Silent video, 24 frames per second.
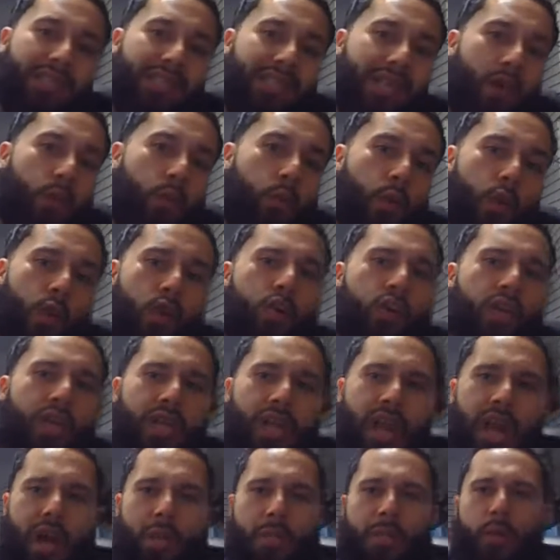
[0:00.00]
said a real good
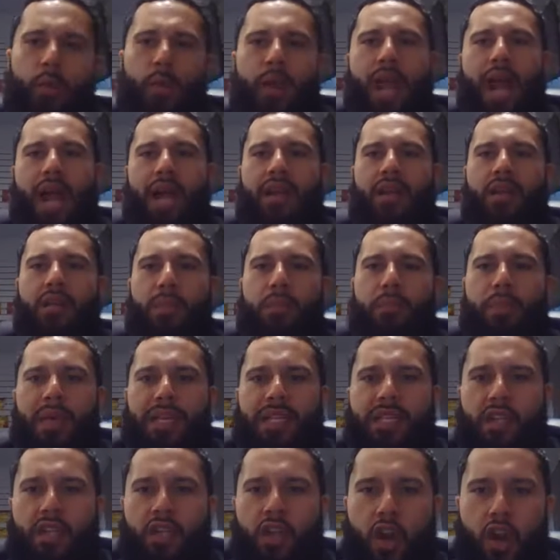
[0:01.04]
comment. We got to
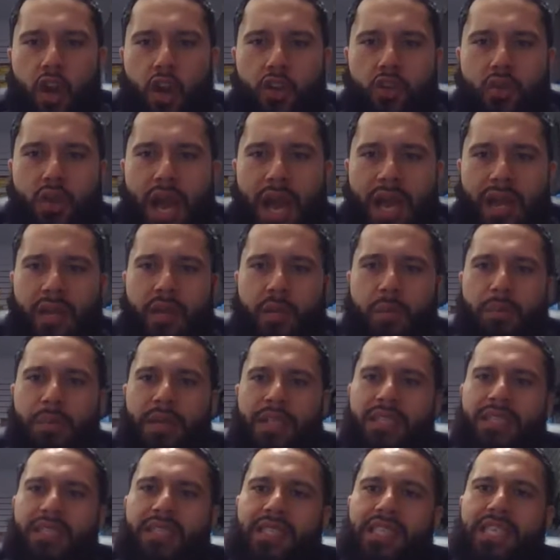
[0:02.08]
compete to learn. You got to
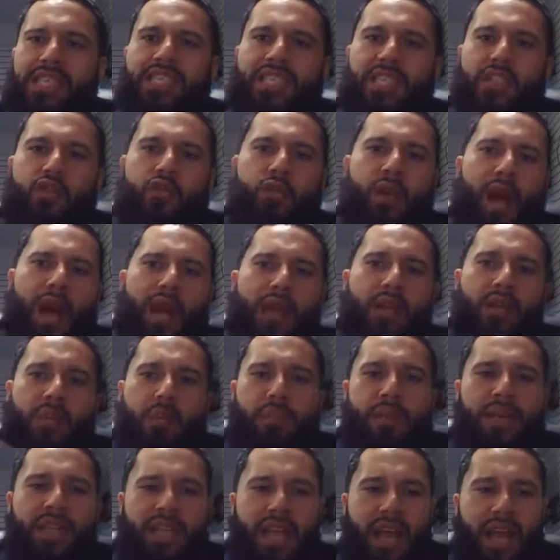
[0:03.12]
compete to teach, and you got to
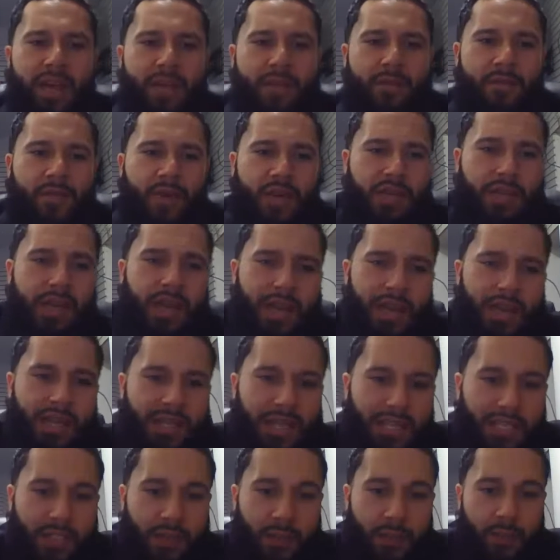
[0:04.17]
compete to have fun.
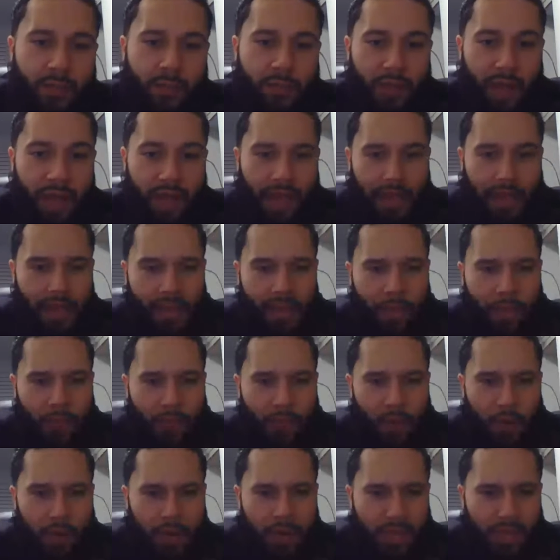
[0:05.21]
That's a fact. You
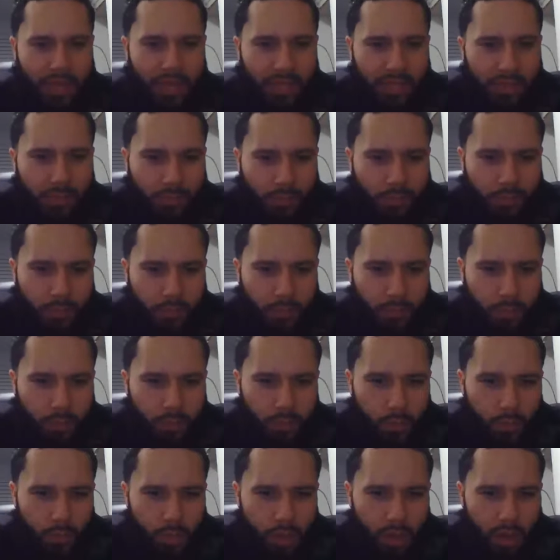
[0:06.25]
feel me?
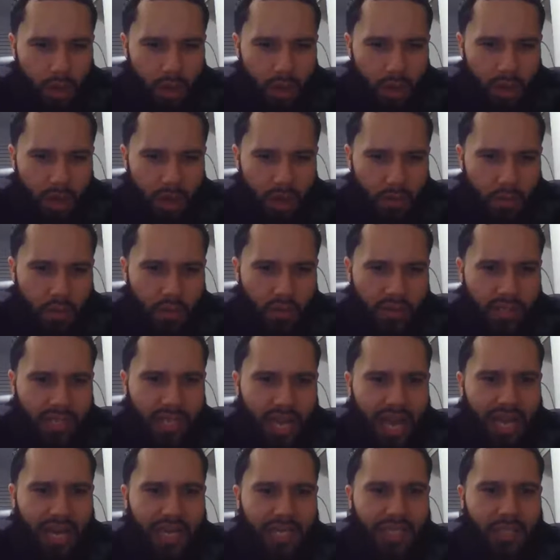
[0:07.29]

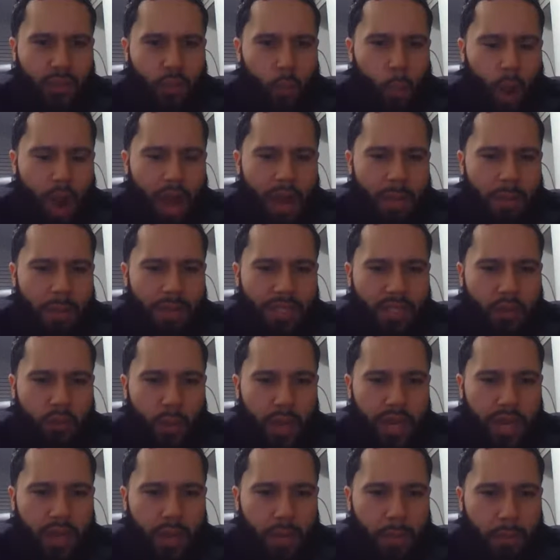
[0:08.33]
Gonzalez, why must
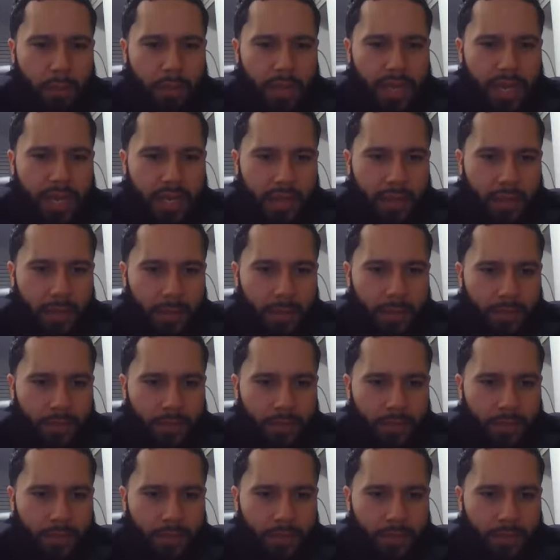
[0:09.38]
we compete?